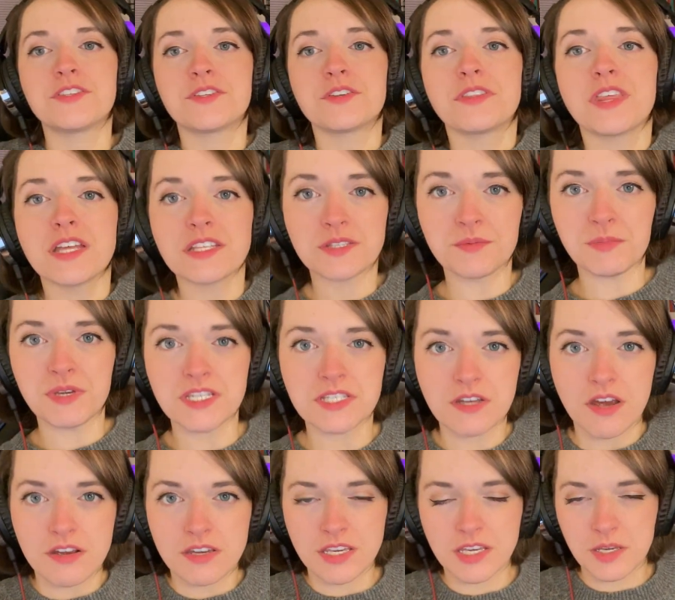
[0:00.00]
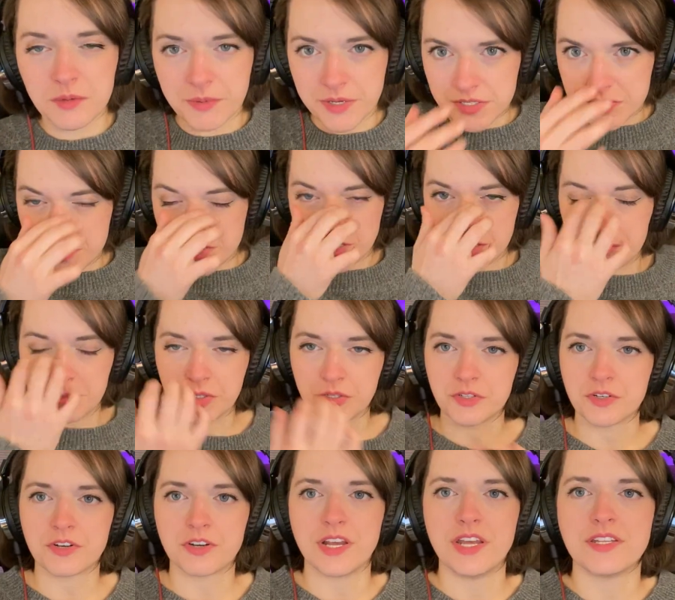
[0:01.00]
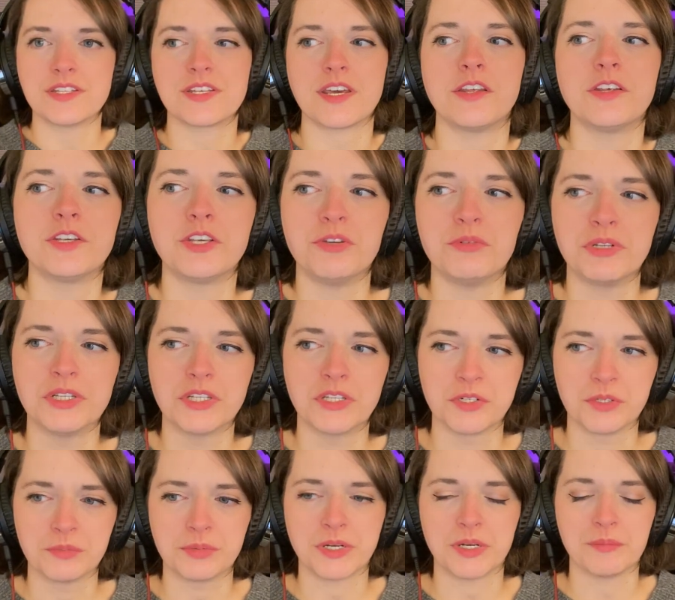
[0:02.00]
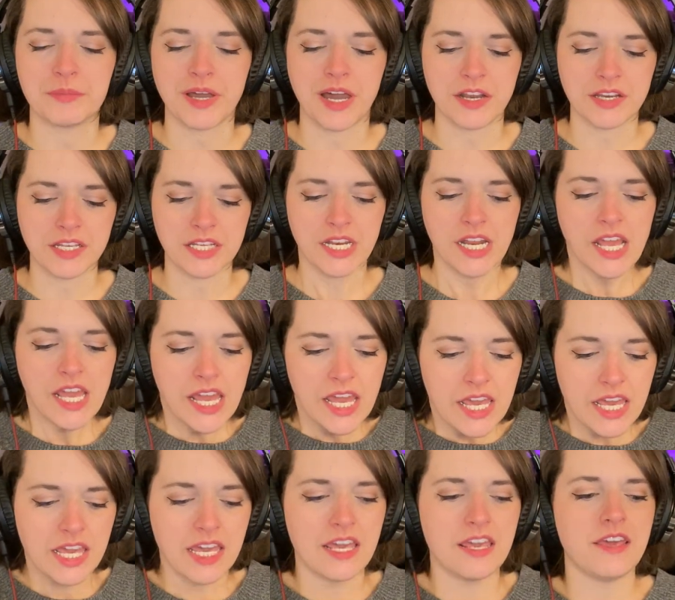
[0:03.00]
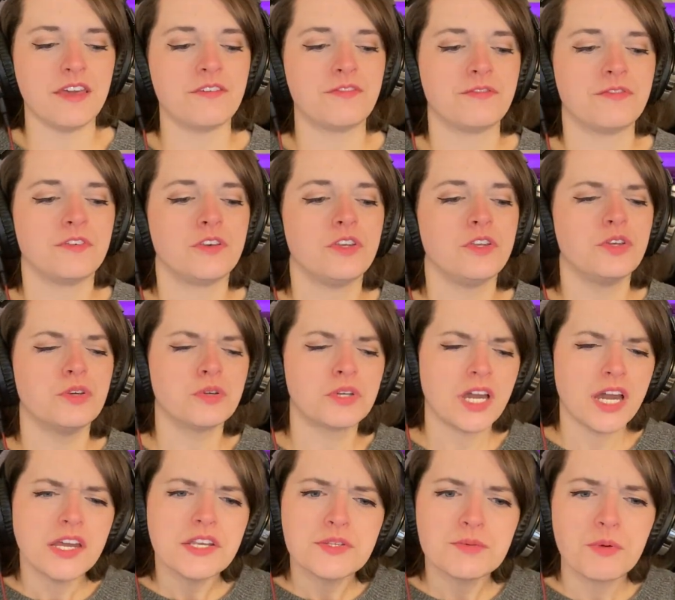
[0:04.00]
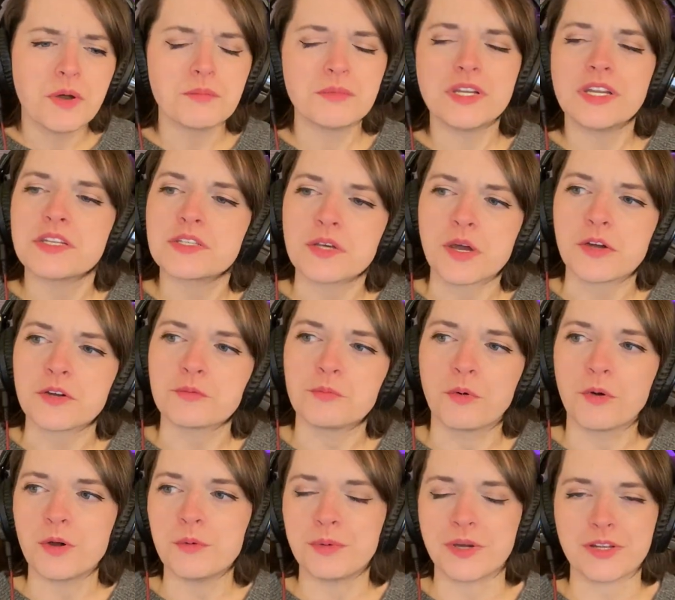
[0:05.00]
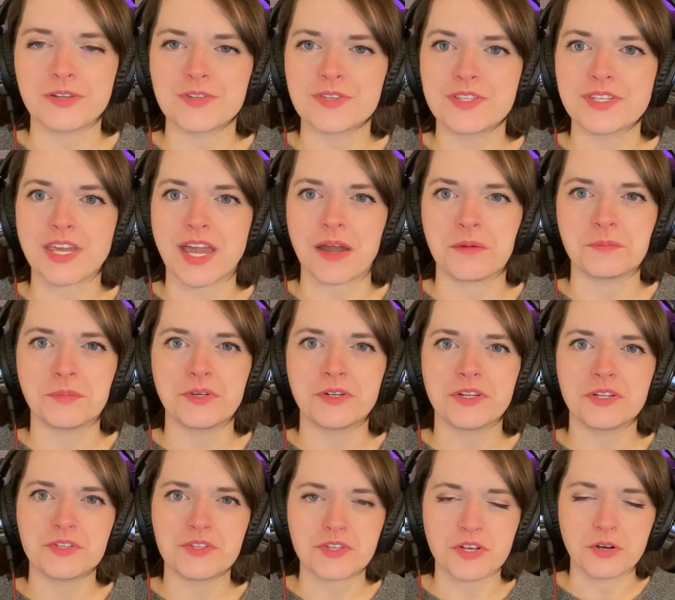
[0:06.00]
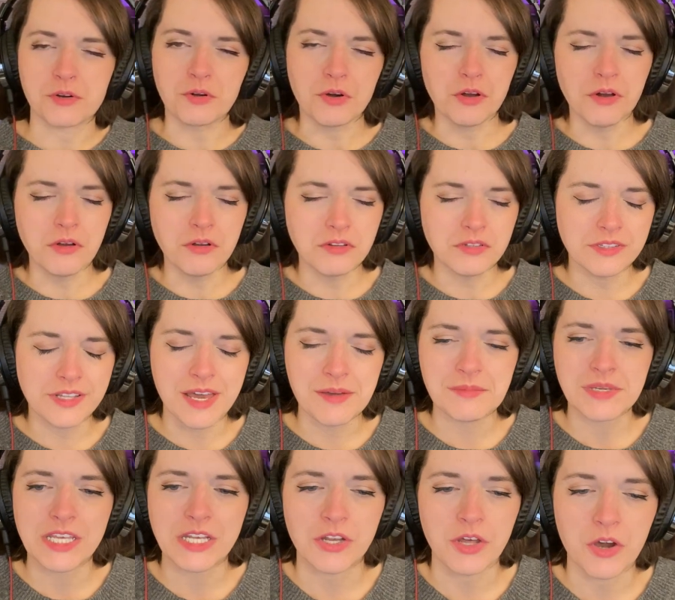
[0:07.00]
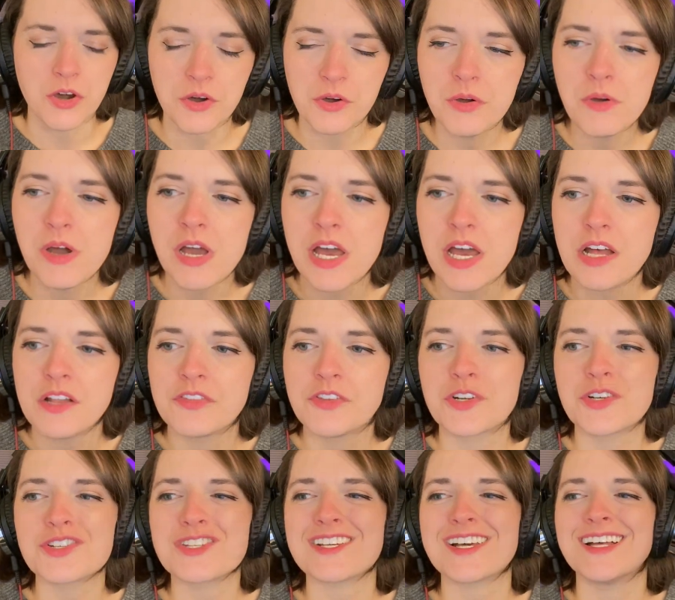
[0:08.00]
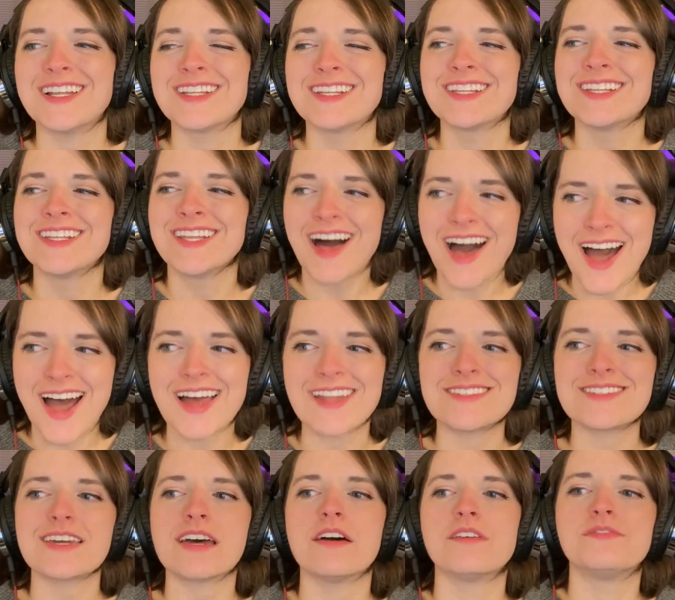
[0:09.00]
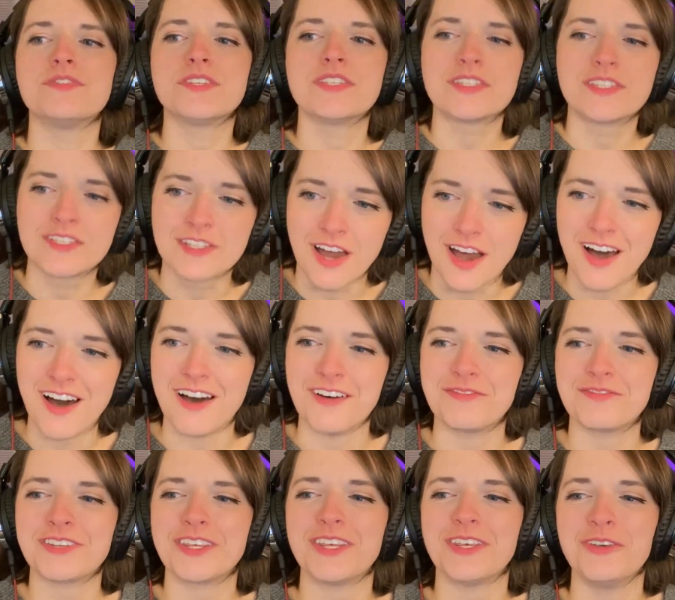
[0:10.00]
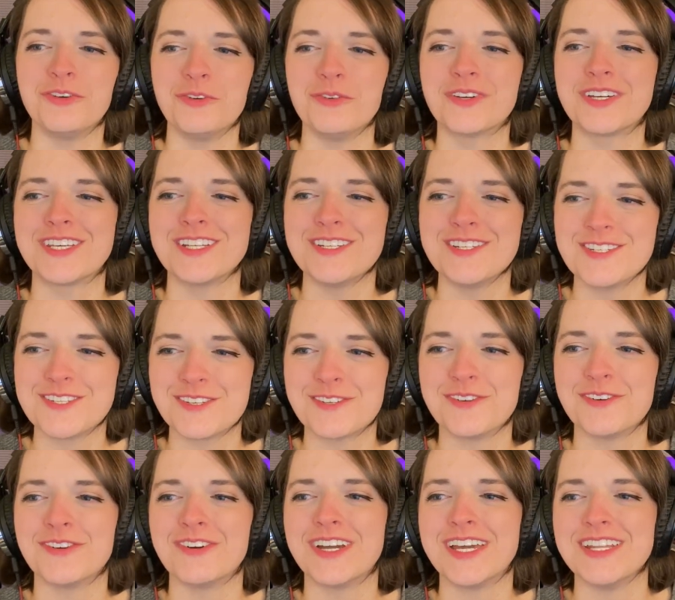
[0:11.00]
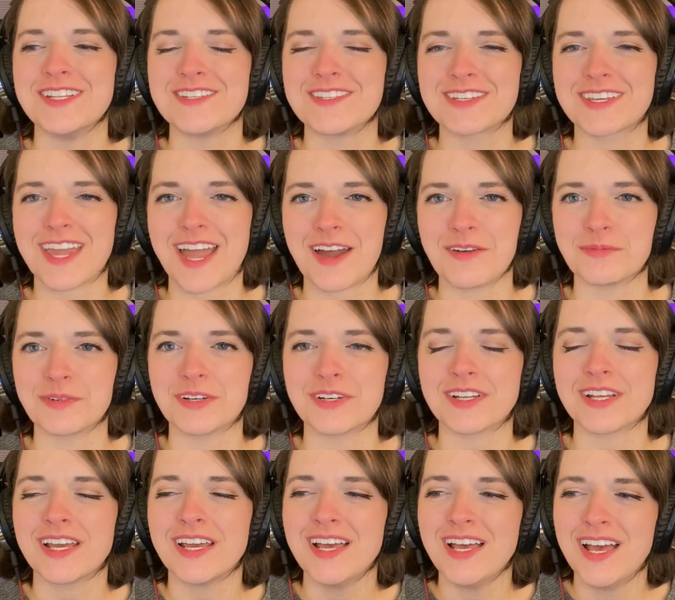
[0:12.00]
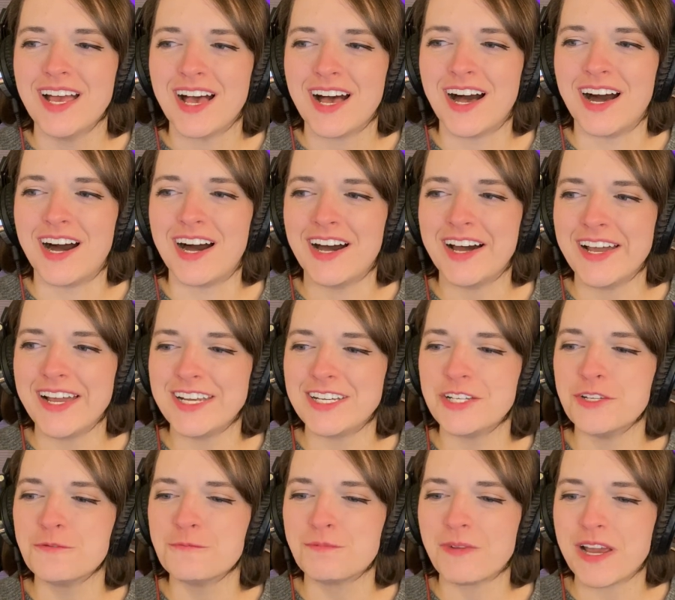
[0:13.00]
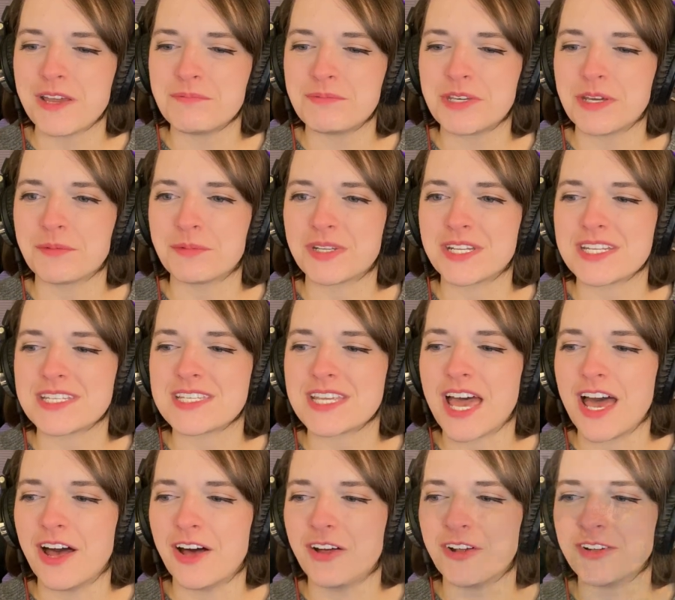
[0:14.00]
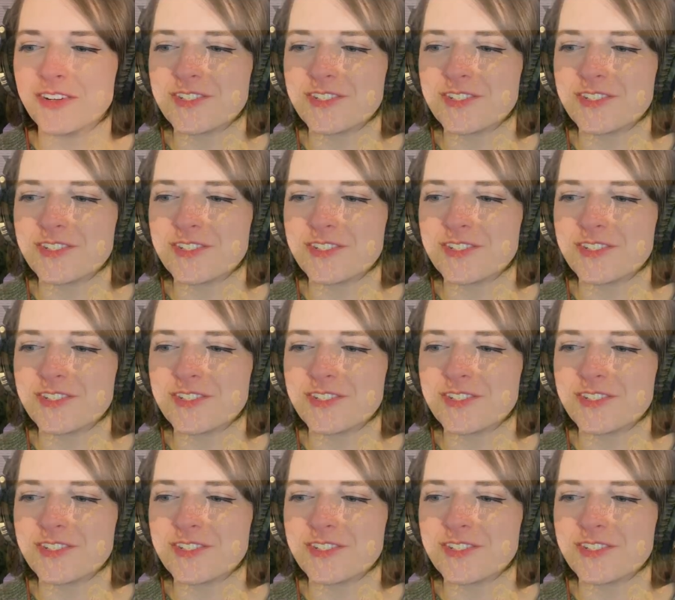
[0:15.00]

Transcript: so that's me talking about City Builder and telling you a little bit about it. If you guys want me to talk more about Scabard in general, let me know. There's a lot of stuff you can do in Scabard, and you might be able to tell